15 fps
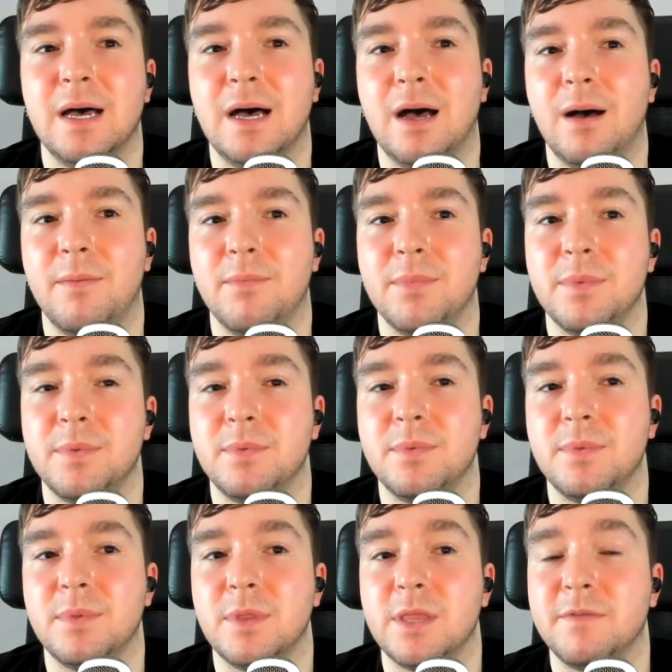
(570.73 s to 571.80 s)
Um,
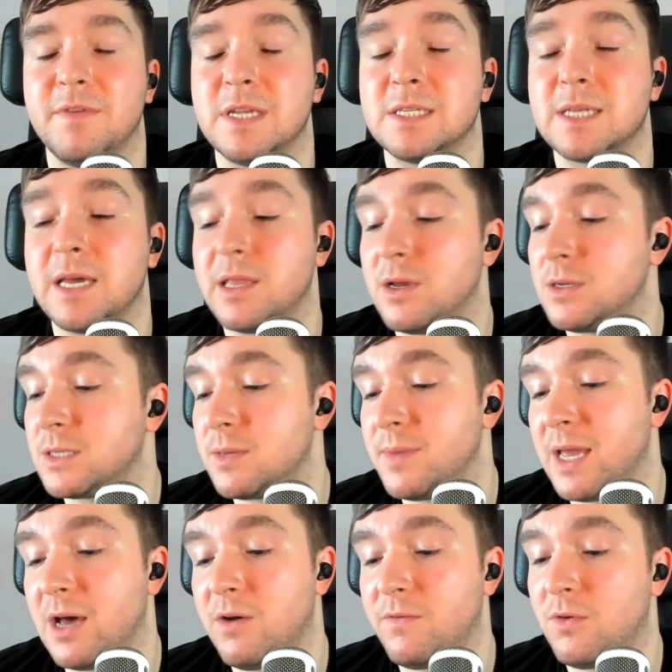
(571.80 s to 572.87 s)
the things like those can
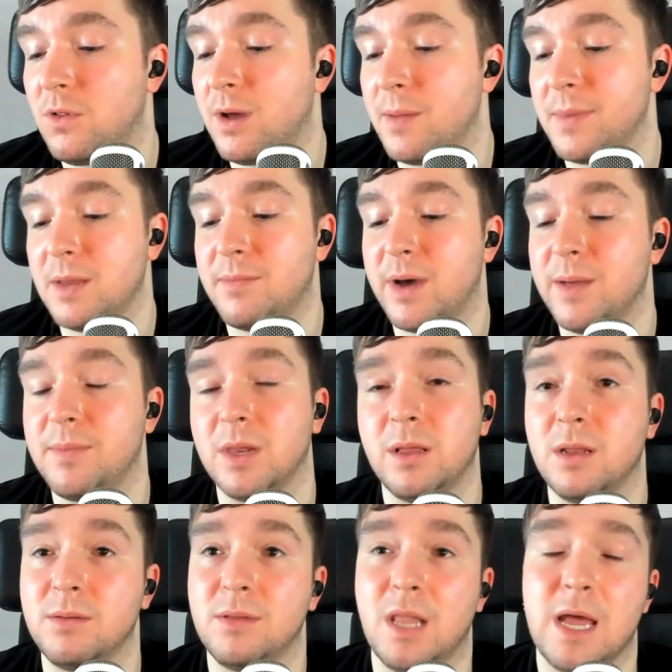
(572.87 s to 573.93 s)
be helpful. I mean, my
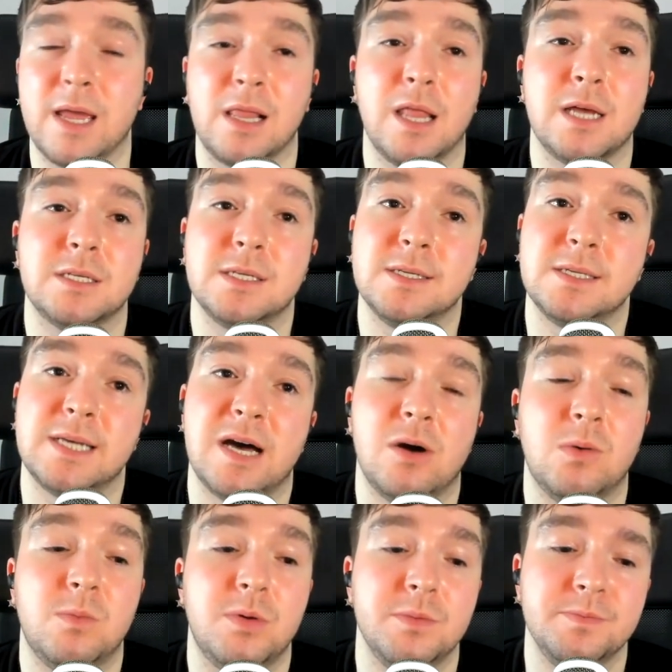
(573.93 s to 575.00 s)
blue light glasses
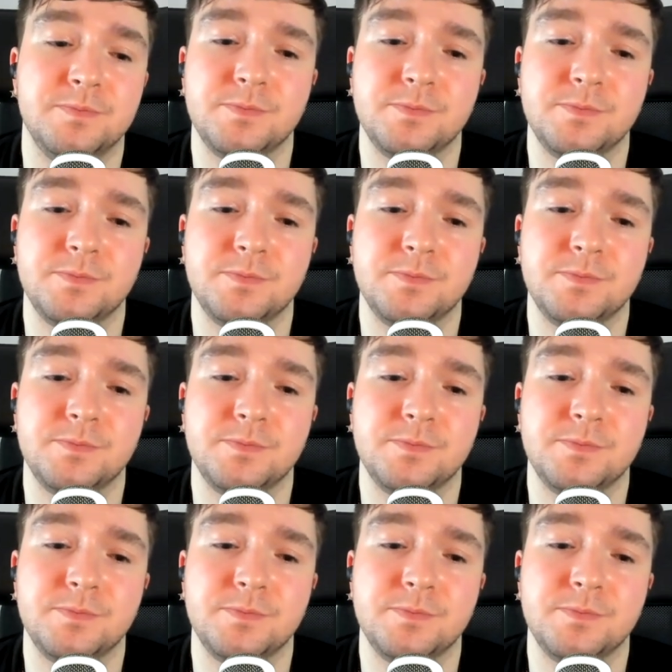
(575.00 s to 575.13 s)
help.